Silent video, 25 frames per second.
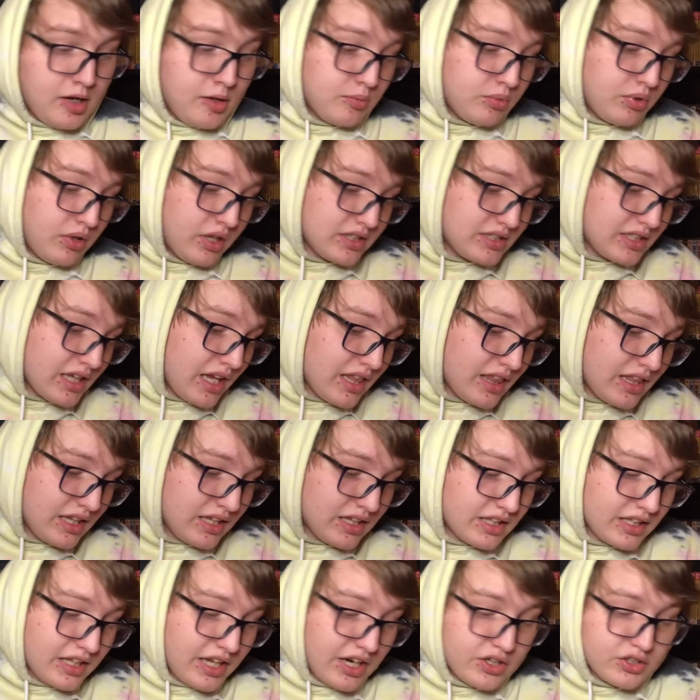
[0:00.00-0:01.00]
Plus, I
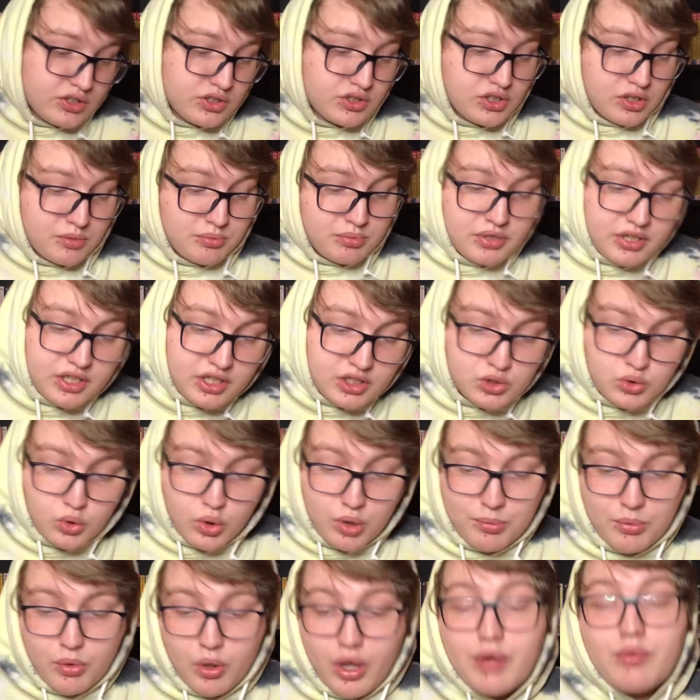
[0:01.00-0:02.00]
think the characters are pretty
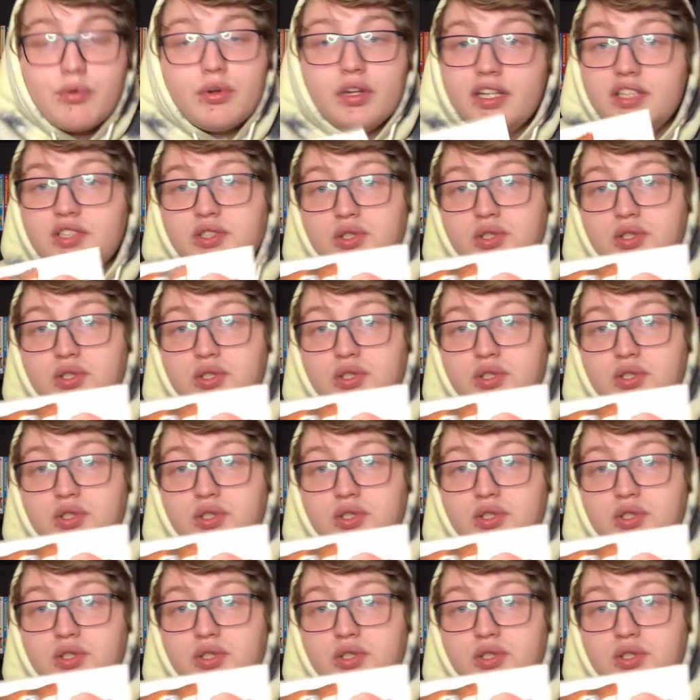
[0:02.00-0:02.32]
enjoyable. I really